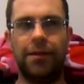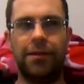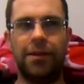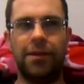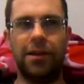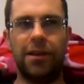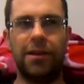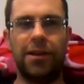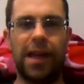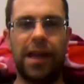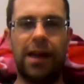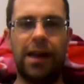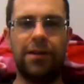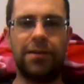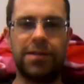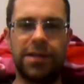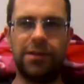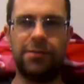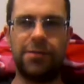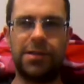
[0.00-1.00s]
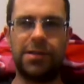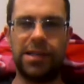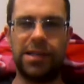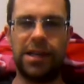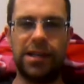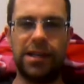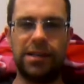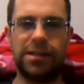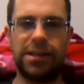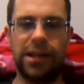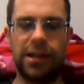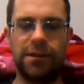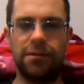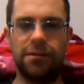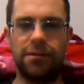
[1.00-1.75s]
the carriers that you see taken